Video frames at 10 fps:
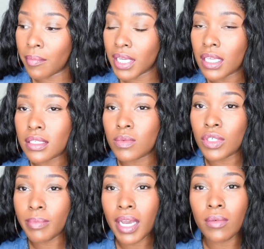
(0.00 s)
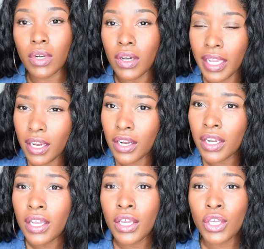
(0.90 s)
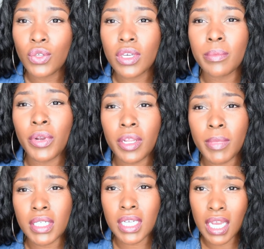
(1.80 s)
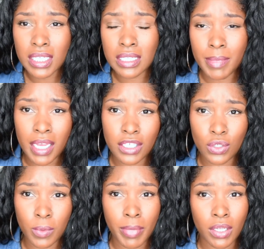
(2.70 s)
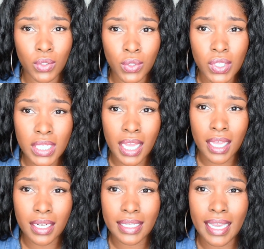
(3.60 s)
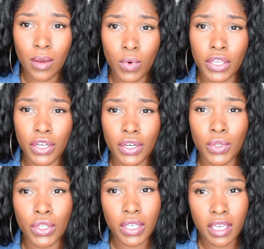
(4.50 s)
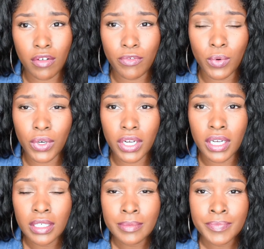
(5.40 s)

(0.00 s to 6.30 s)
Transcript: because when you buy raw hair, you can pretty much customize your bundles and get what you're looking for